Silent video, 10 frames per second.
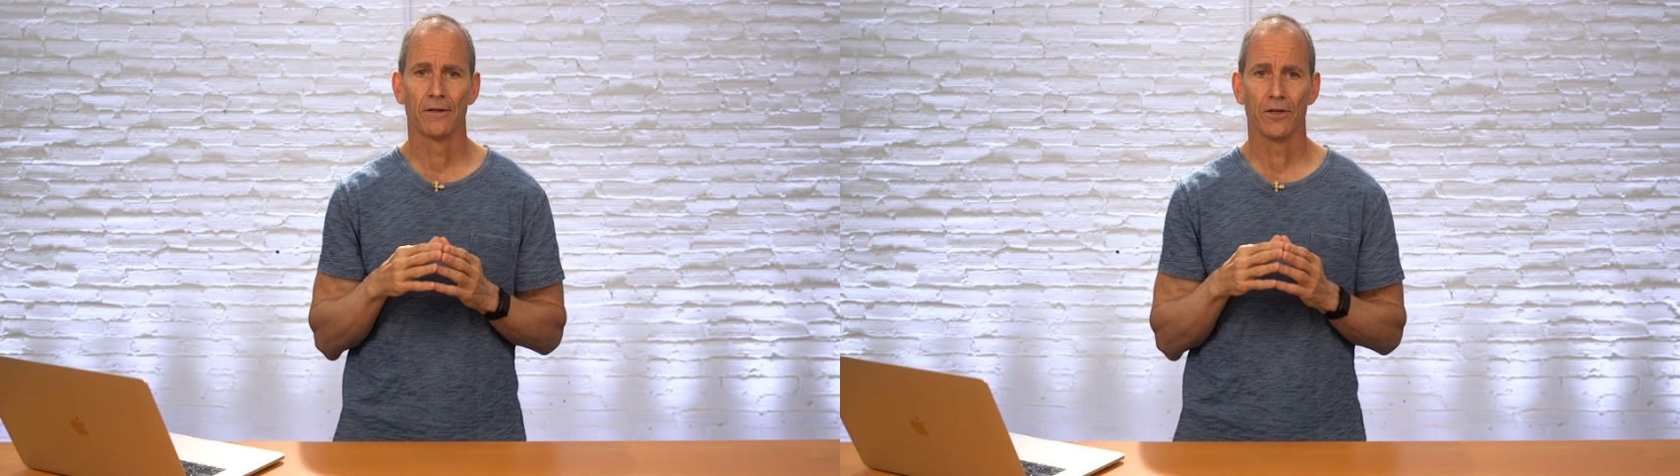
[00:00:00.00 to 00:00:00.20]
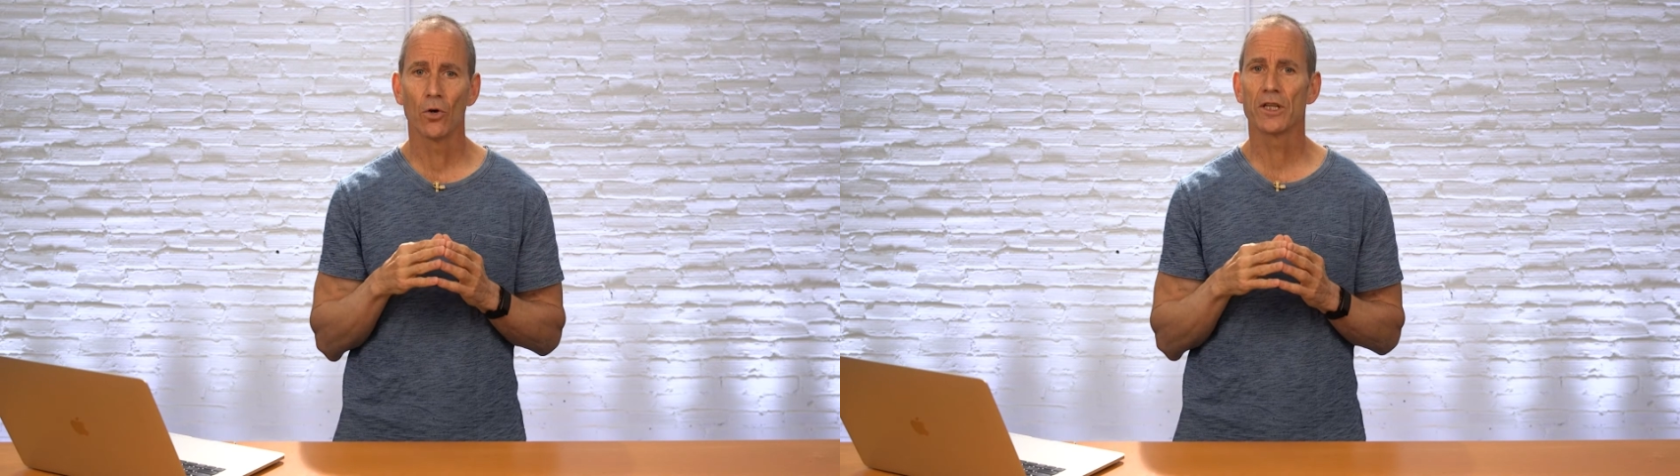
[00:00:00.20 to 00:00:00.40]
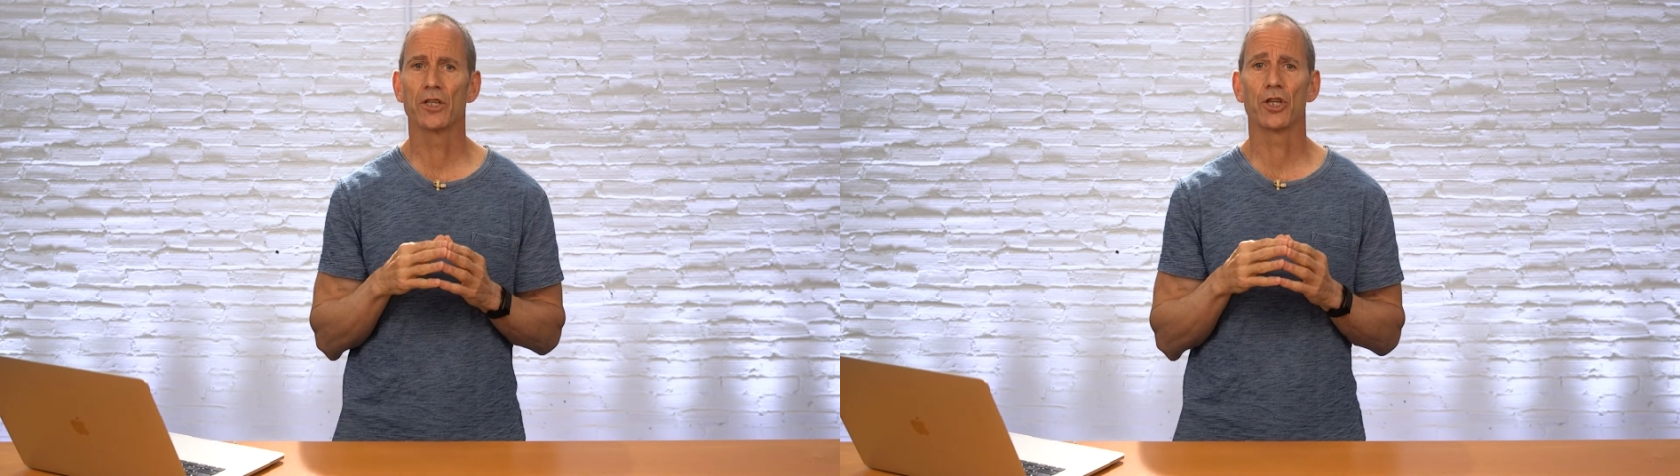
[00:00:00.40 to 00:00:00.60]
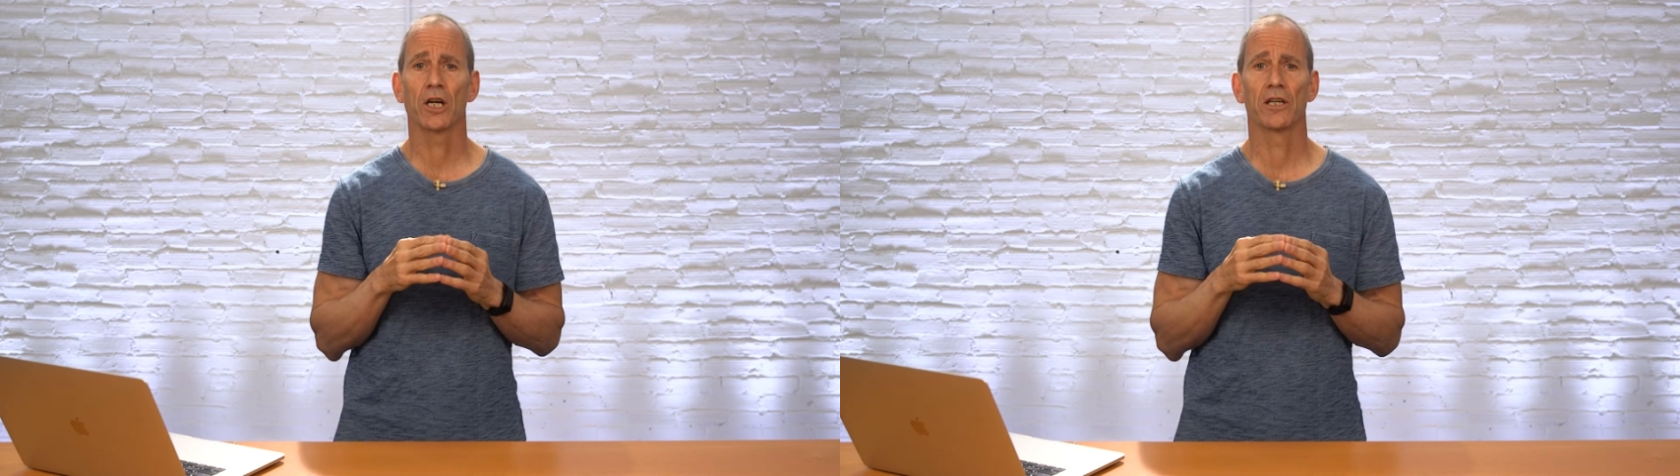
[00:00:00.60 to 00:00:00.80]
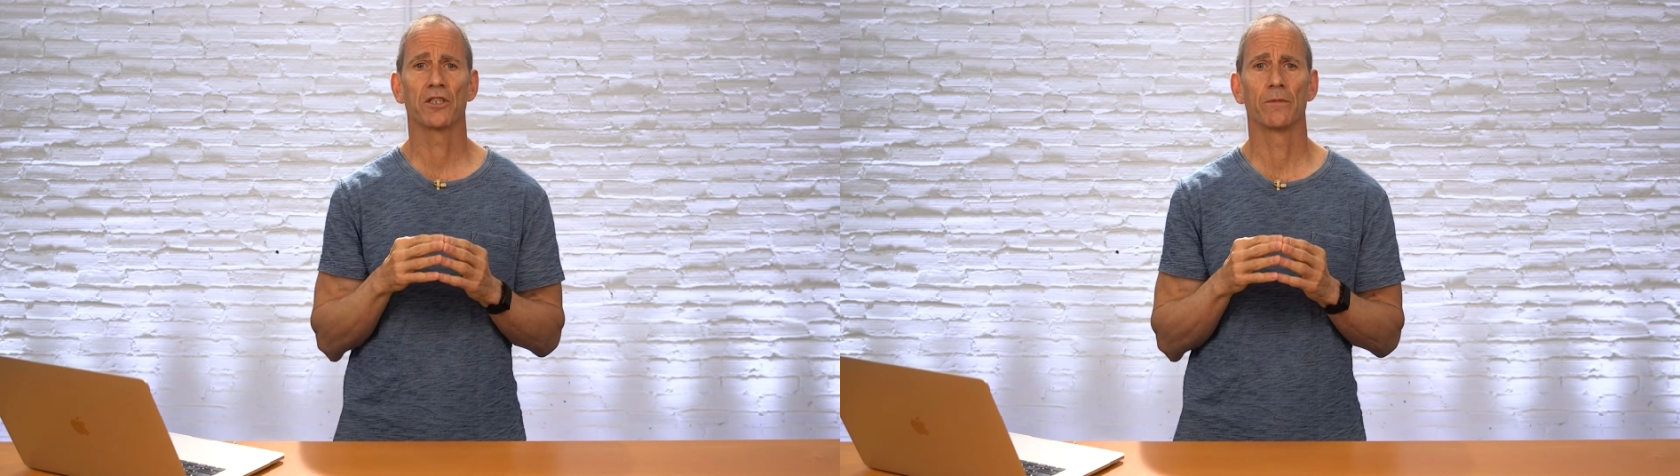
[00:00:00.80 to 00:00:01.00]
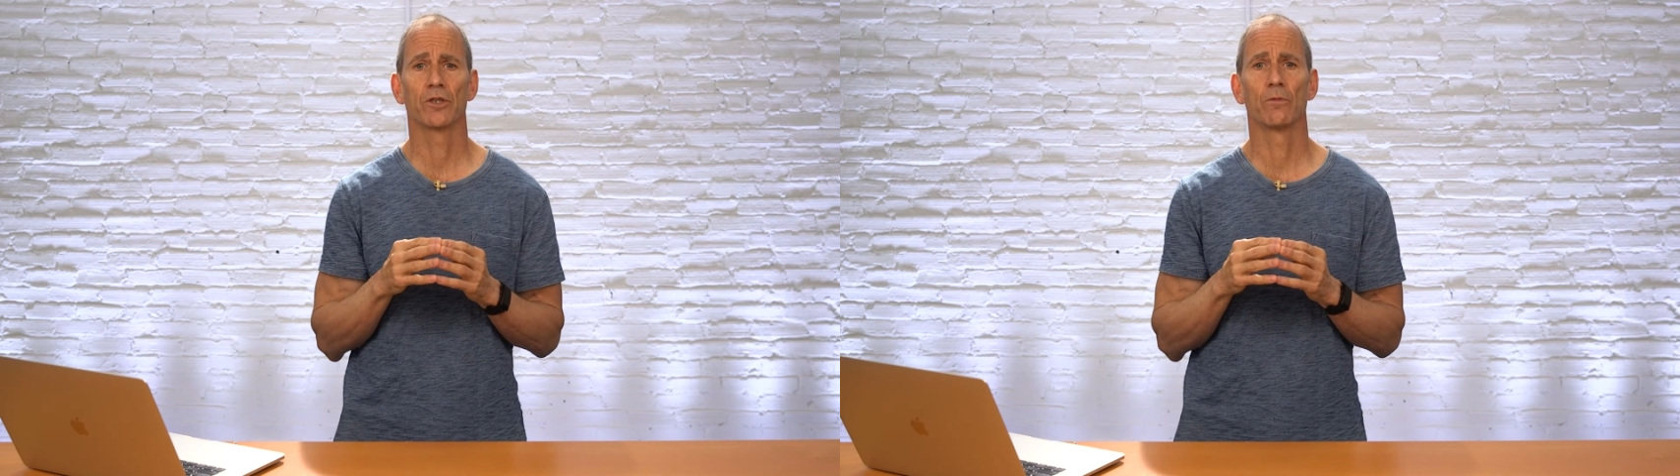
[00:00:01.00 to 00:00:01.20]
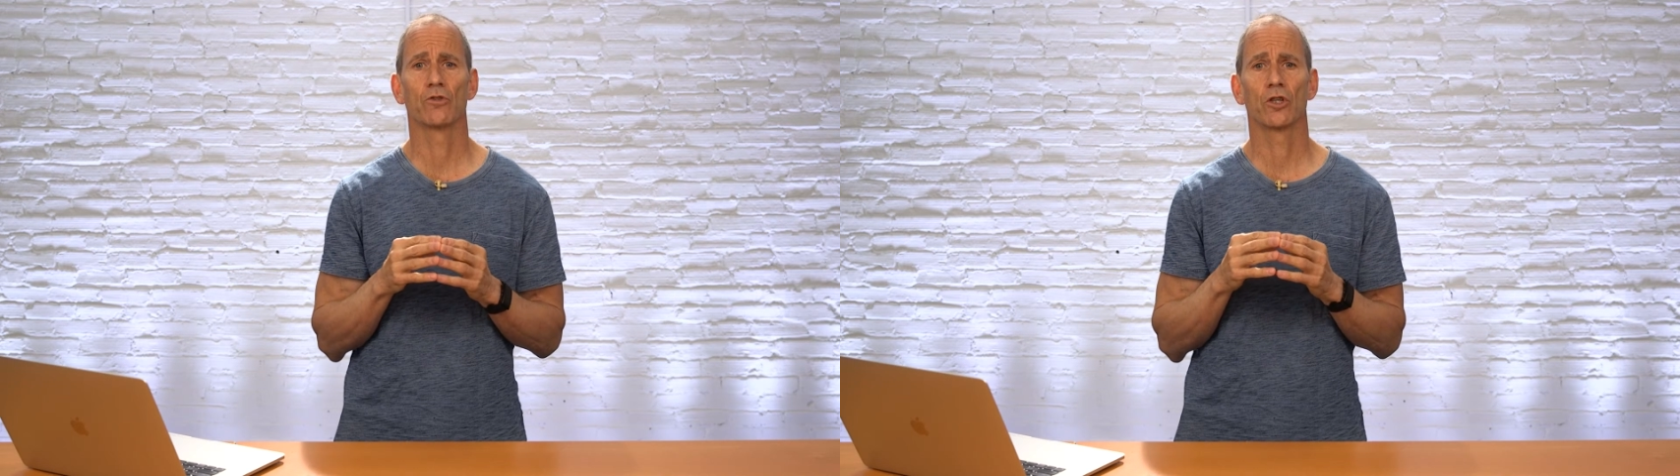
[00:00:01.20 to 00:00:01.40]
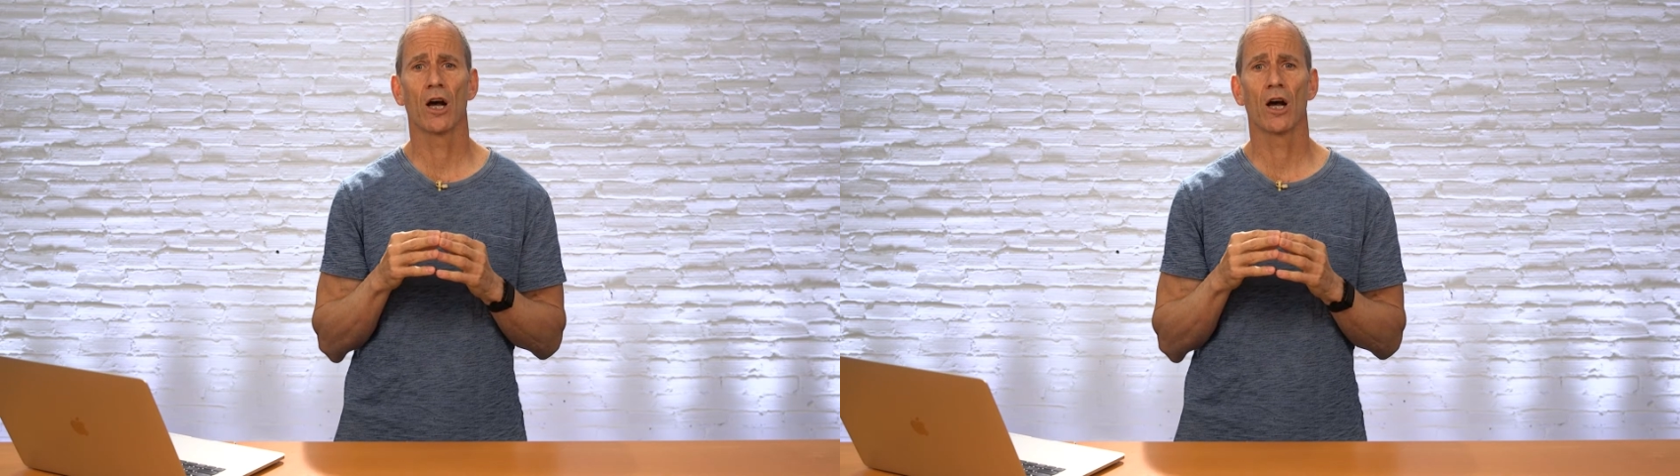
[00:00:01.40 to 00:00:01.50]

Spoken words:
knowing that your customers' most